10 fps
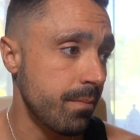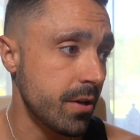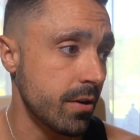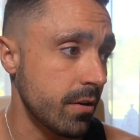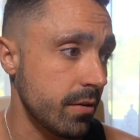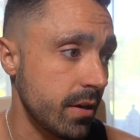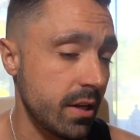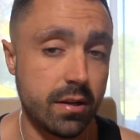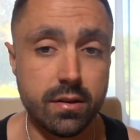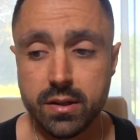you know,
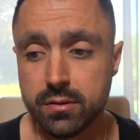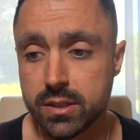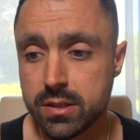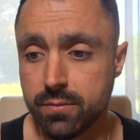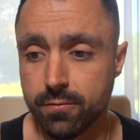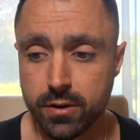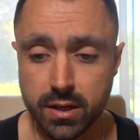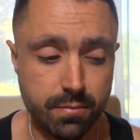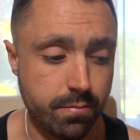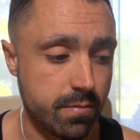there was
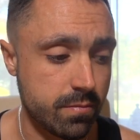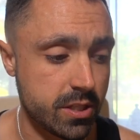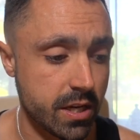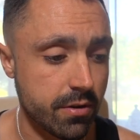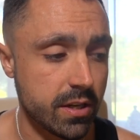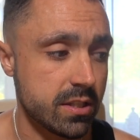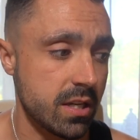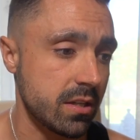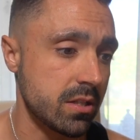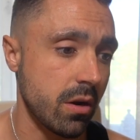really serious
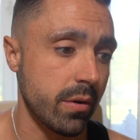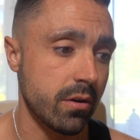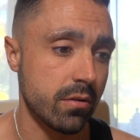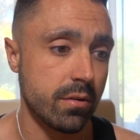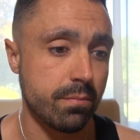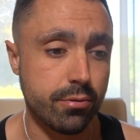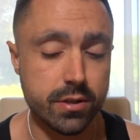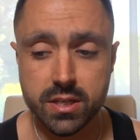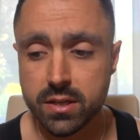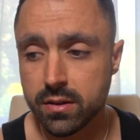things going on in
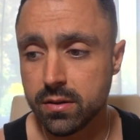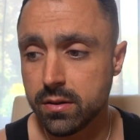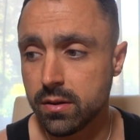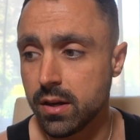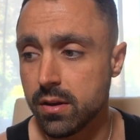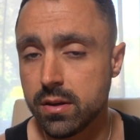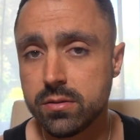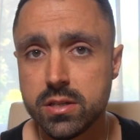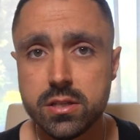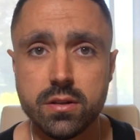prison, and it,
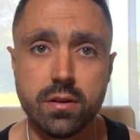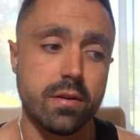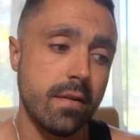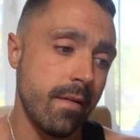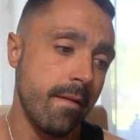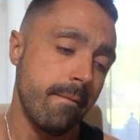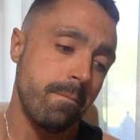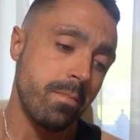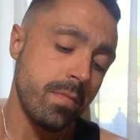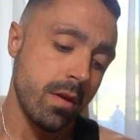it's just a,
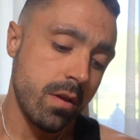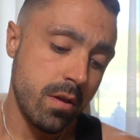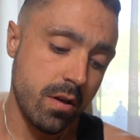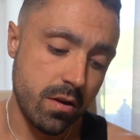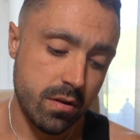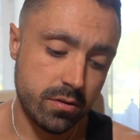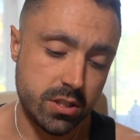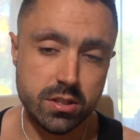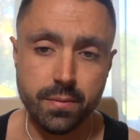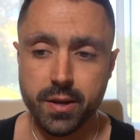you know,
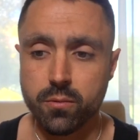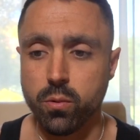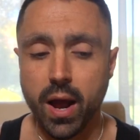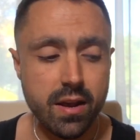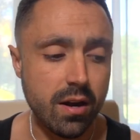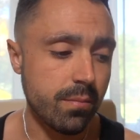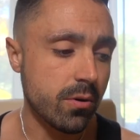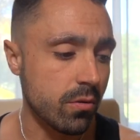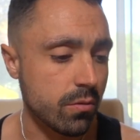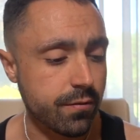it's just a big wake
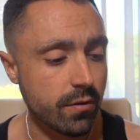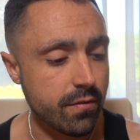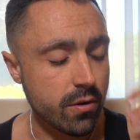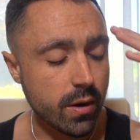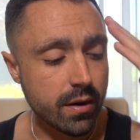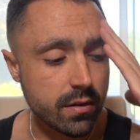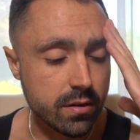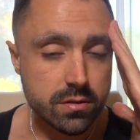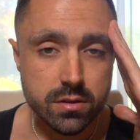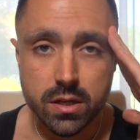up call for everyone.
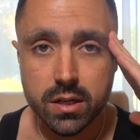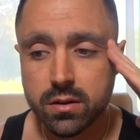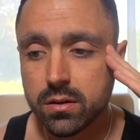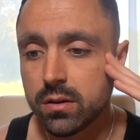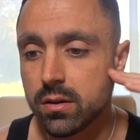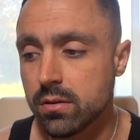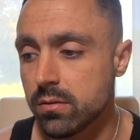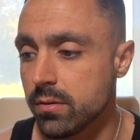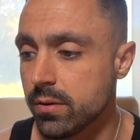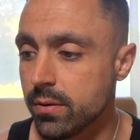And it's like, you
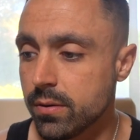know,